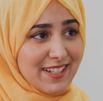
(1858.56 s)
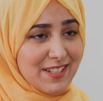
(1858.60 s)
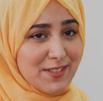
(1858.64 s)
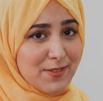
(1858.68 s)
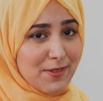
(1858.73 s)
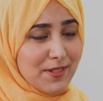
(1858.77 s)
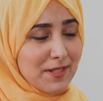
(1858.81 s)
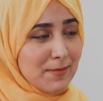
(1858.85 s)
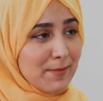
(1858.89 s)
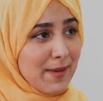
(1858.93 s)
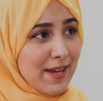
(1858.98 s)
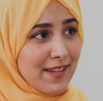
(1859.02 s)
It's
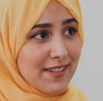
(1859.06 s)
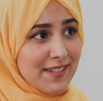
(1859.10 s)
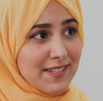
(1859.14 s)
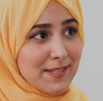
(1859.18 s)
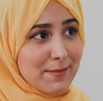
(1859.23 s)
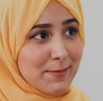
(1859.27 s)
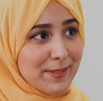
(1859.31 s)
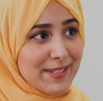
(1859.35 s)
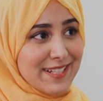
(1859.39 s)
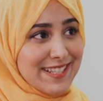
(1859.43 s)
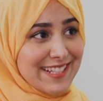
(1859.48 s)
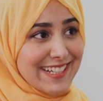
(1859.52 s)
not as
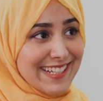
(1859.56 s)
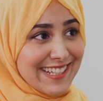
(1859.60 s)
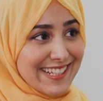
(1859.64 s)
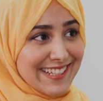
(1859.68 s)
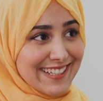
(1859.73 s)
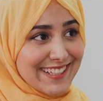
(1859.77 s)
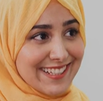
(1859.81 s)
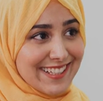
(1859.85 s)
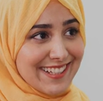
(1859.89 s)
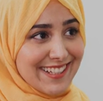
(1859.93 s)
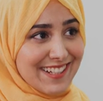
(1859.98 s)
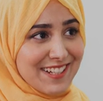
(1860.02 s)
palatable as
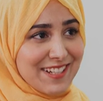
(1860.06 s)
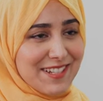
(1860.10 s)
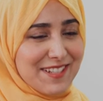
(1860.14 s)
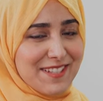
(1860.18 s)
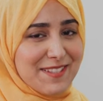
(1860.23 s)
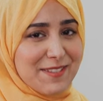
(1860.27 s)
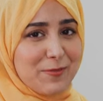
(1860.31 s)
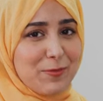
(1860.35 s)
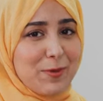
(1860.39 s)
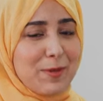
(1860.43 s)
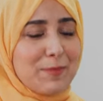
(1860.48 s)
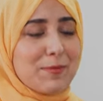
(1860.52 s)
cleaning,
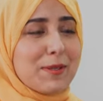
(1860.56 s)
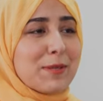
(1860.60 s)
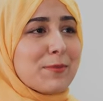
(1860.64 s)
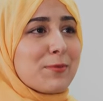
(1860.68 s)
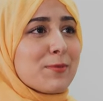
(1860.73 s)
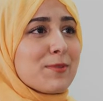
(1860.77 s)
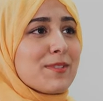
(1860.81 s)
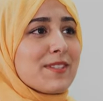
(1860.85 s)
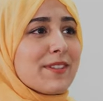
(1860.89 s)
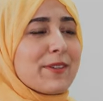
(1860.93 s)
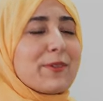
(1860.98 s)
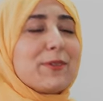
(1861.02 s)
because when
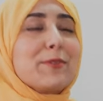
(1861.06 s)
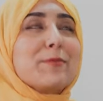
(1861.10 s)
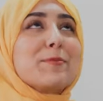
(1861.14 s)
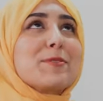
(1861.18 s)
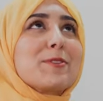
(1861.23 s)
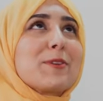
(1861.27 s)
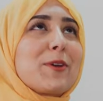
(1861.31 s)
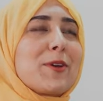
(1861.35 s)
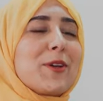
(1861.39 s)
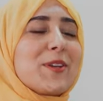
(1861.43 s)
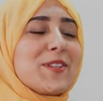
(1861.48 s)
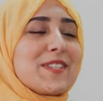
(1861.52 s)
people say, oh, I'm
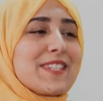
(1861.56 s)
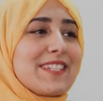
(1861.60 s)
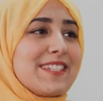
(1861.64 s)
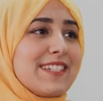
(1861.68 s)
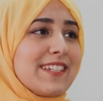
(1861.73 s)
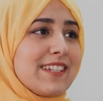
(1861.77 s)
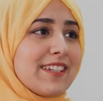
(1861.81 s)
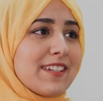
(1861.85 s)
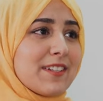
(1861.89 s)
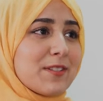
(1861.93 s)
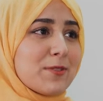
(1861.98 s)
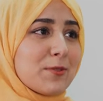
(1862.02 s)
so
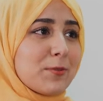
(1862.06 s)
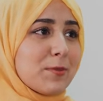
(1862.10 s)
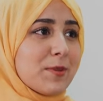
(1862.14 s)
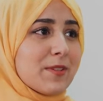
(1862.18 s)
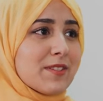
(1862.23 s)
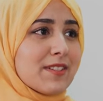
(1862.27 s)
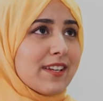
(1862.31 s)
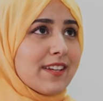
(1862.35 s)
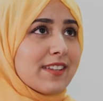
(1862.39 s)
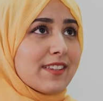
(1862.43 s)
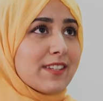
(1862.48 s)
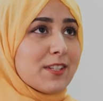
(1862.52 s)
OCD, it's
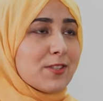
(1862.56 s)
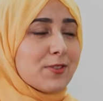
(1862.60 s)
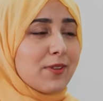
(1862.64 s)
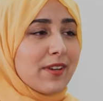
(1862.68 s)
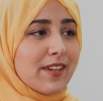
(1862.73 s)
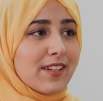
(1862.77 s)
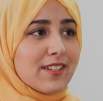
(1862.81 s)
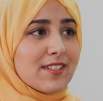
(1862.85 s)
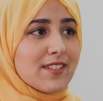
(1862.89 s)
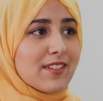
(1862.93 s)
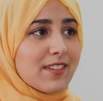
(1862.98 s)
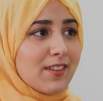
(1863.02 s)
almost like they're
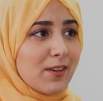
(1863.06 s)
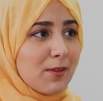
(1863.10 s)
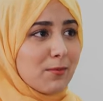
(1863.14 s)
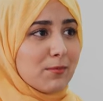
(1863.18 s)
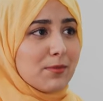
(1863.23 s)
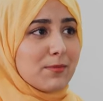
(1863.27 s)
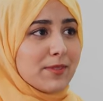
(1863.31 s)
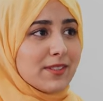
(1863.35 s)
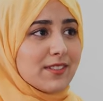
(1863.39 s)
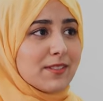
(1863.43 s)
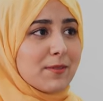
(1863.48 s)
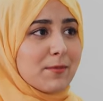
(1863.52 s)
trying to compliment